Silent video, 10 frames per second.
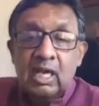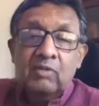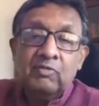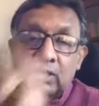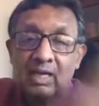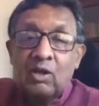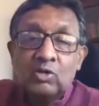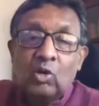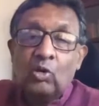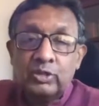without
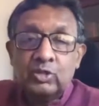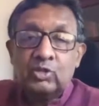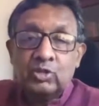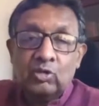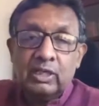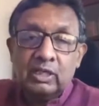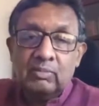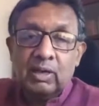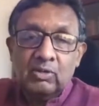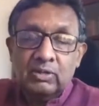also talking
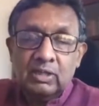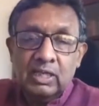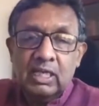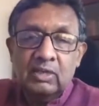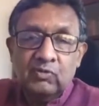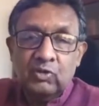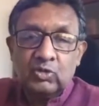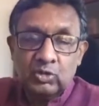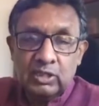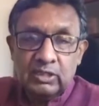about the need for
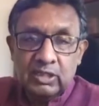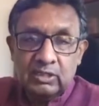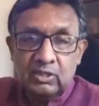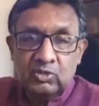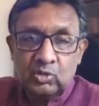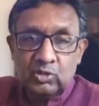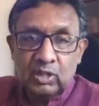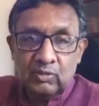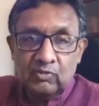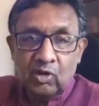social change and social
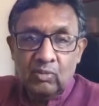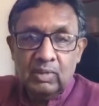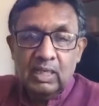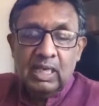reform